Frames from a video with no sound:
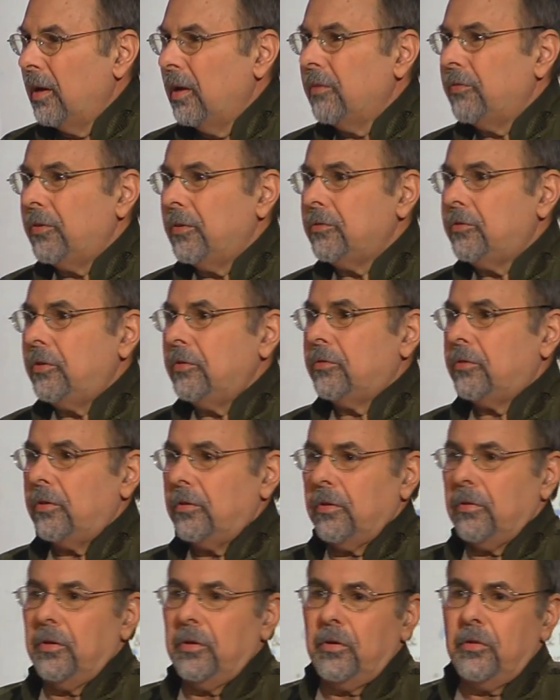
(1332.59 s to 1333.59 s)
For instance, in
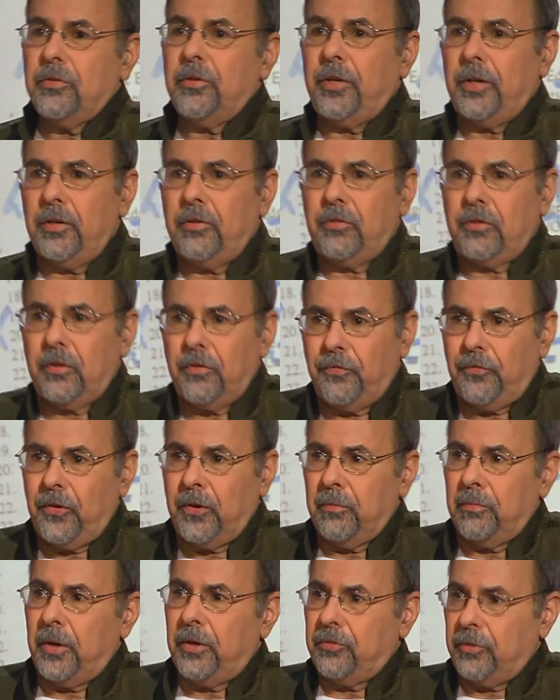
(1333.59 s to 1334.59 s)
the little teaching
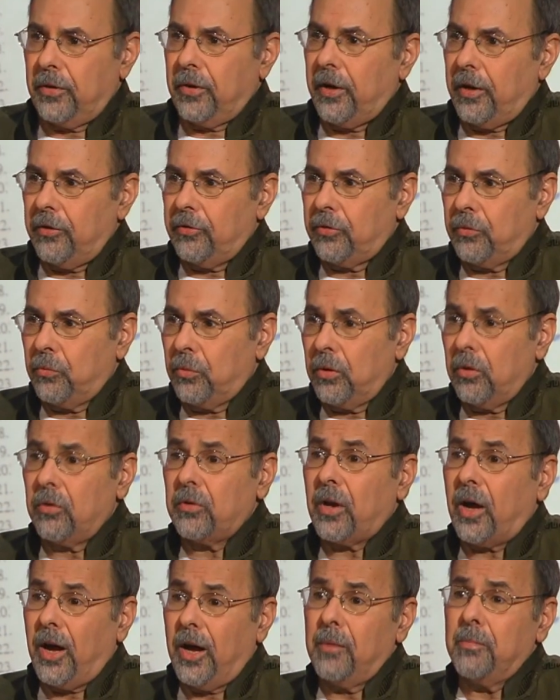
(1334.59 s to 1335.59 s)
film education
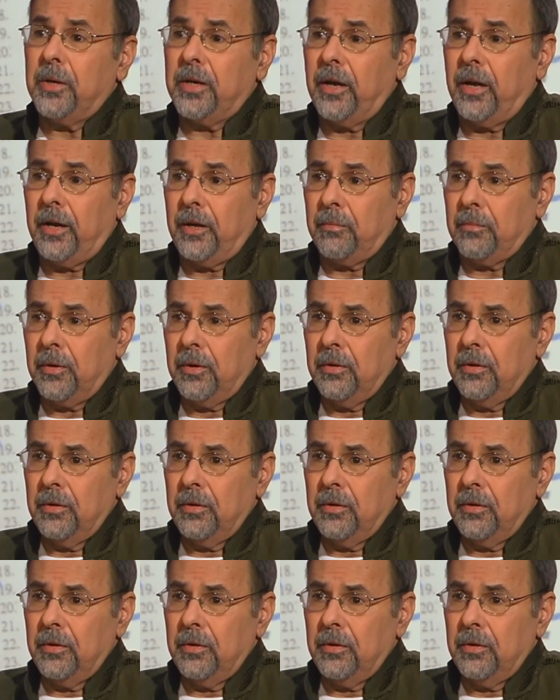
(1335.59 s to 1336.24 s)
world, I'm a name.